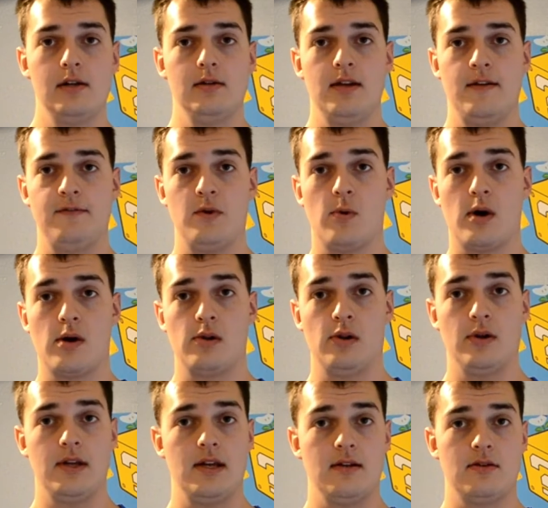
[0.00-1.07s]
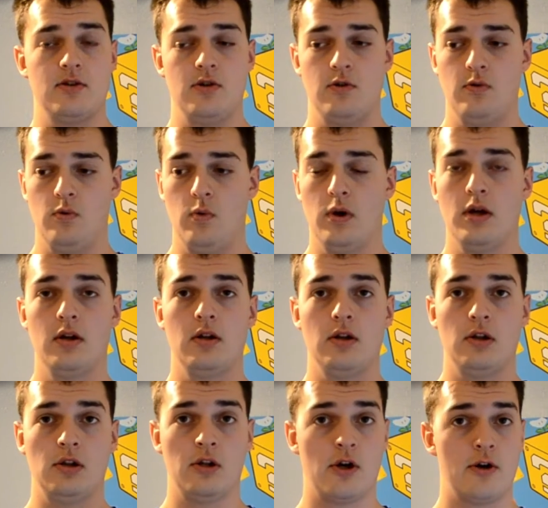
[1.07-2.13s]
If you are looking to
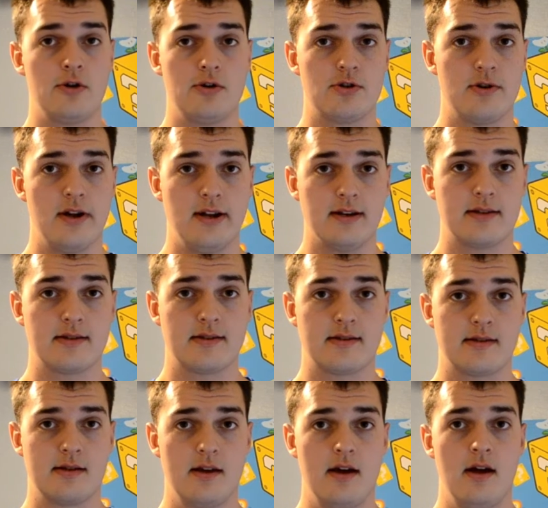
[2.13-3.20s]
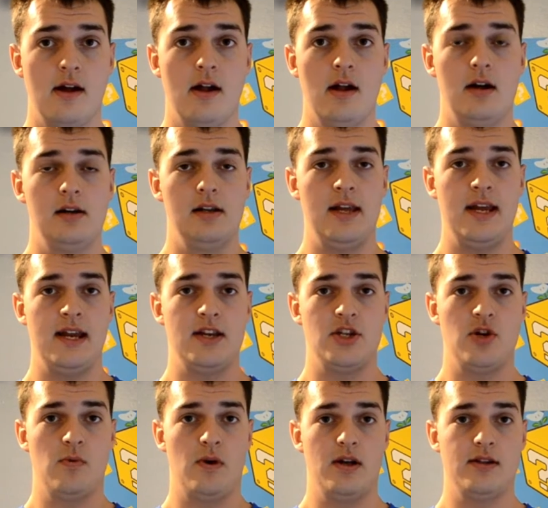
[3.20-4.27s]
learn tricks and
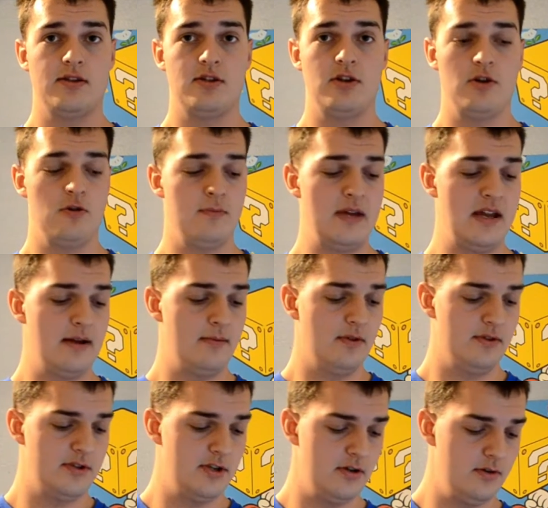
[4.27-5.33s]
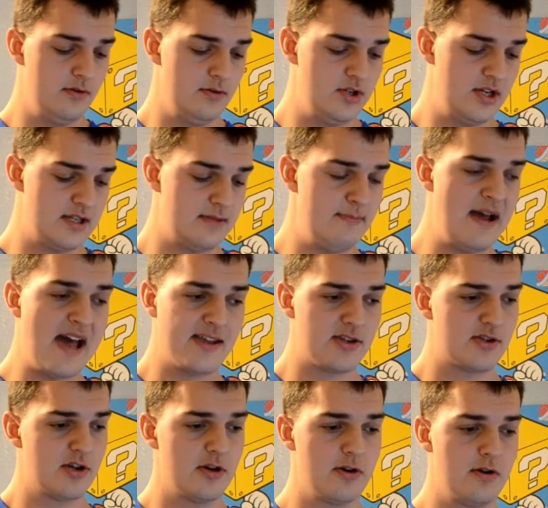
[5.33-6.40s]
you want to be able to just
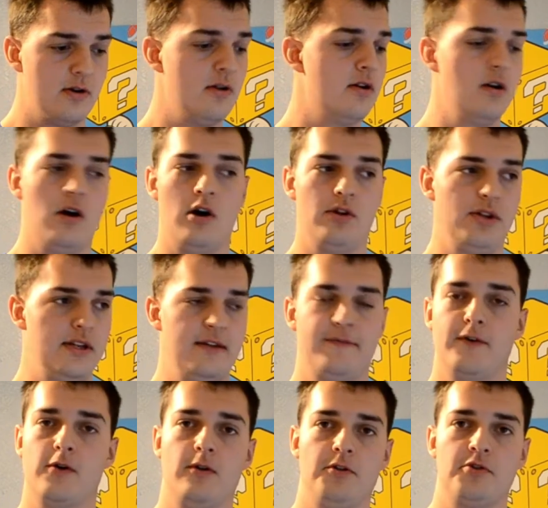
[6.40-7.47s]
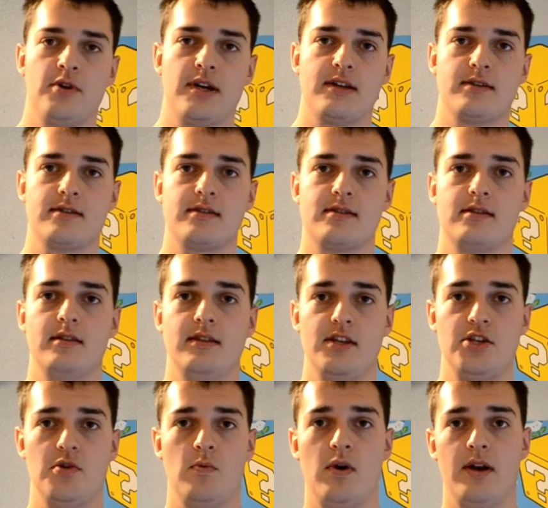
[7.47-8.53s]
master all the difficult tricks that
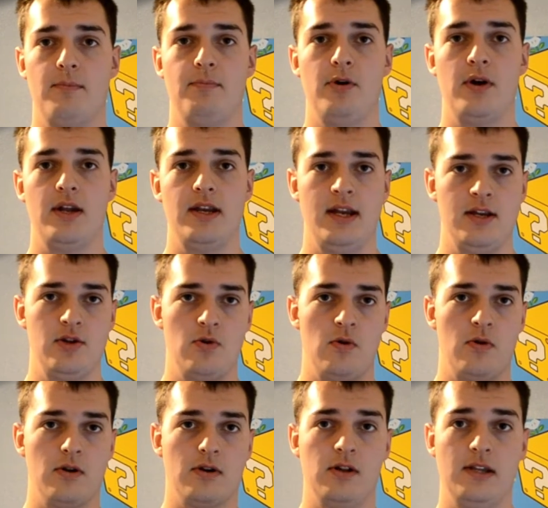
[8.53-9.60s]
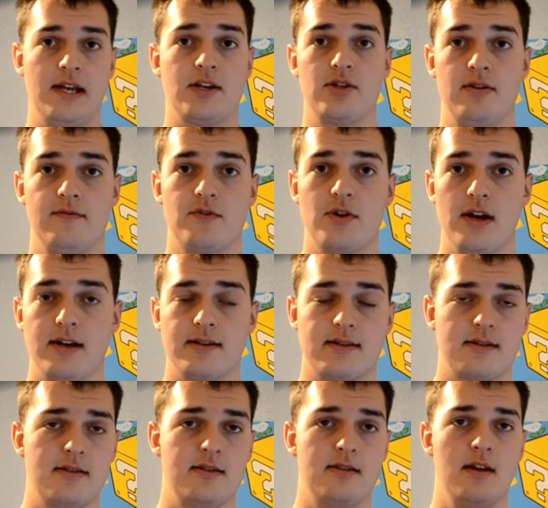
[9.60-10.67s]
you want to put in your collection of tricks
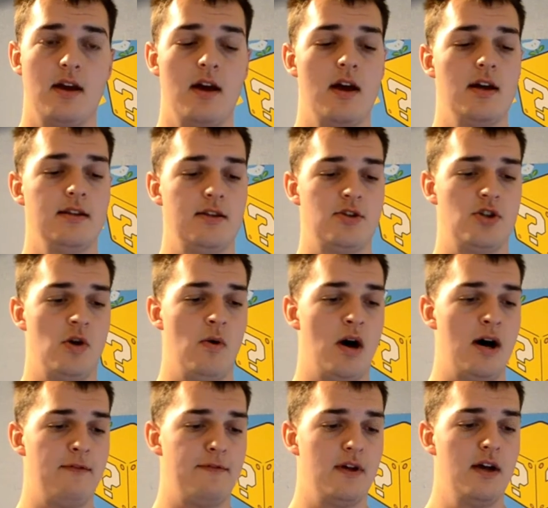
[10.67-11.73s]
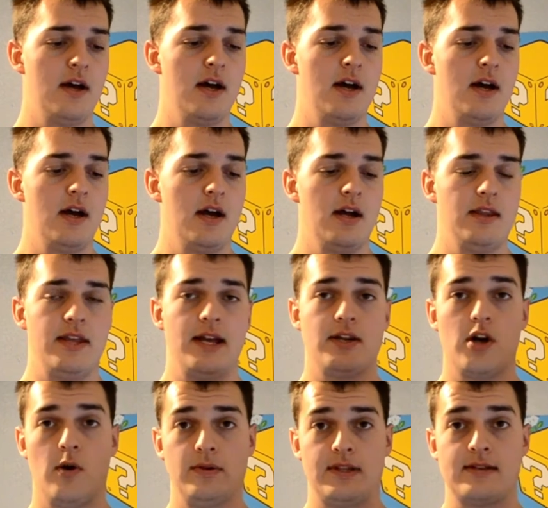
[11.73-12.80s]
to show off, then go with the